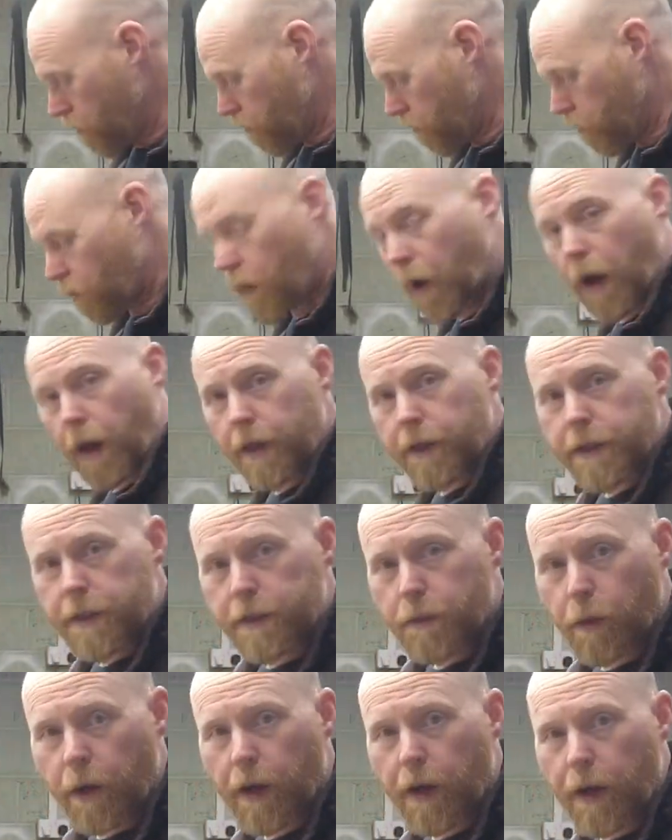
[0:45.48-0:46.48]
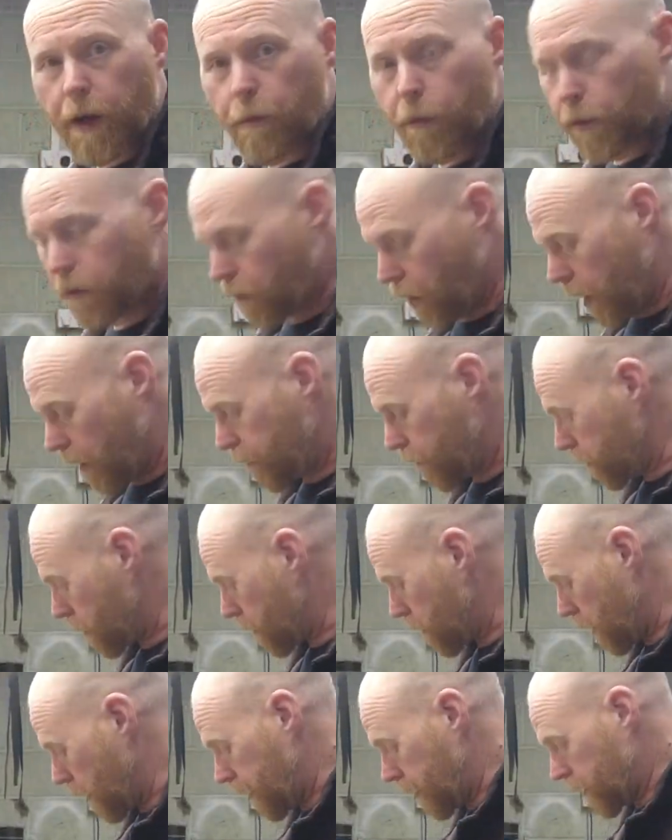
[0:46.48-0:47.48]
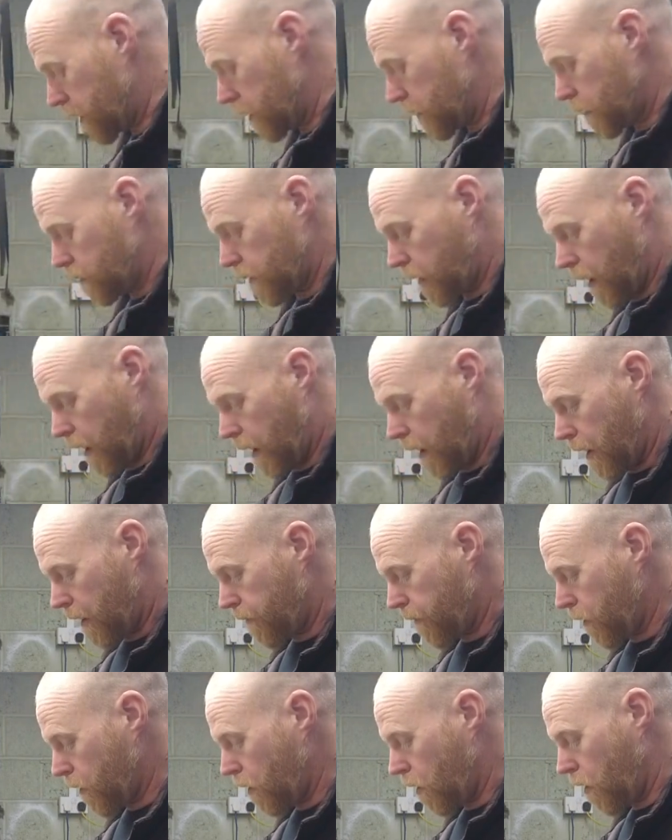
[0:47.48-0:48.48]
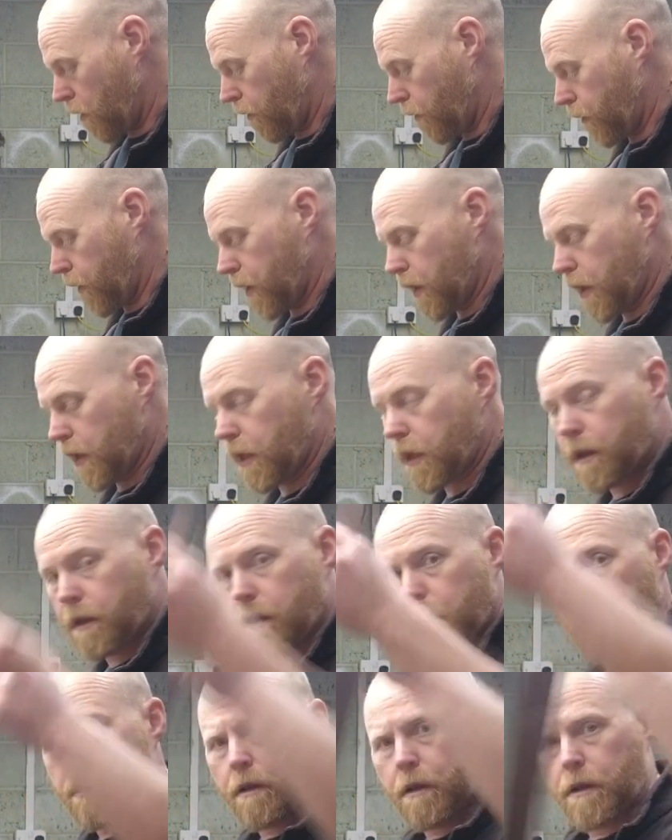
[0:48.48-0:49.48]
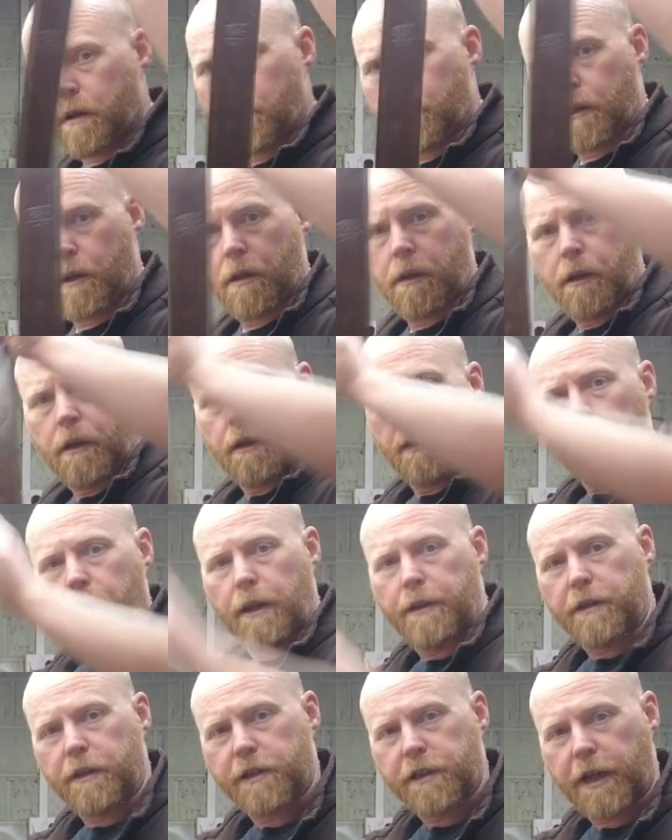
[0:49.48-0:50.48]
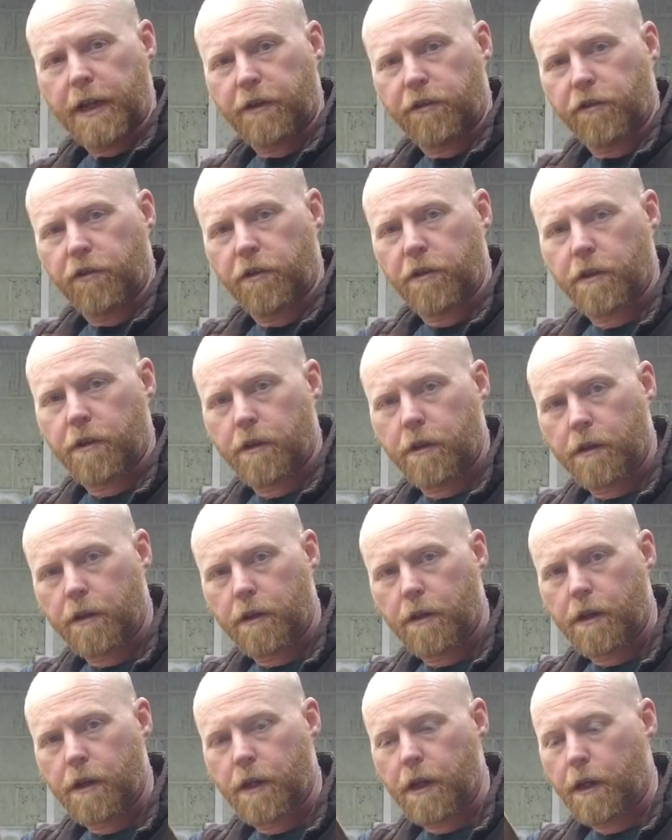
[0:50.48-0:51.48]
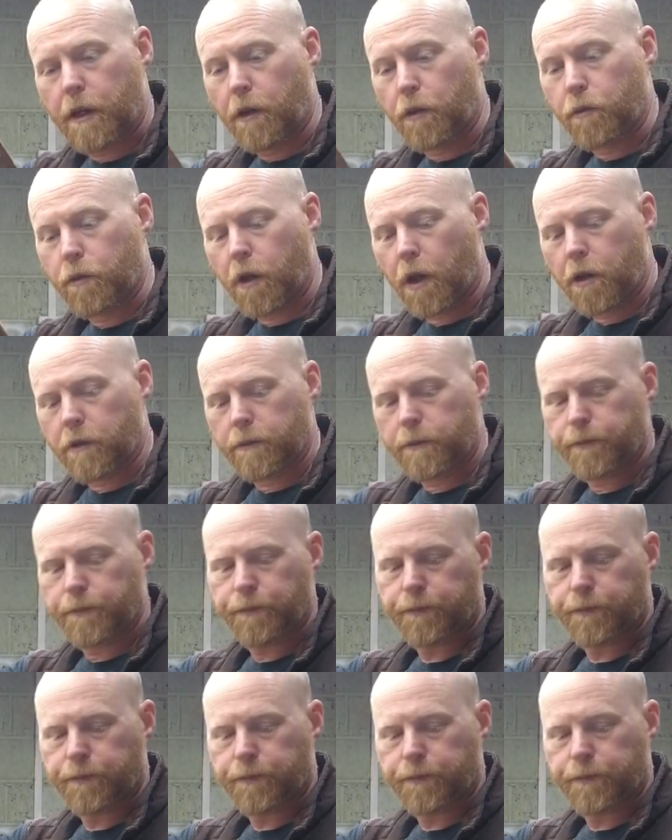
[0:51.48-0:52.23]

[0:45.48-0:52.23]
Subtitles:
Right, this is where I am with the rifle slings. I've got the leather section glued on.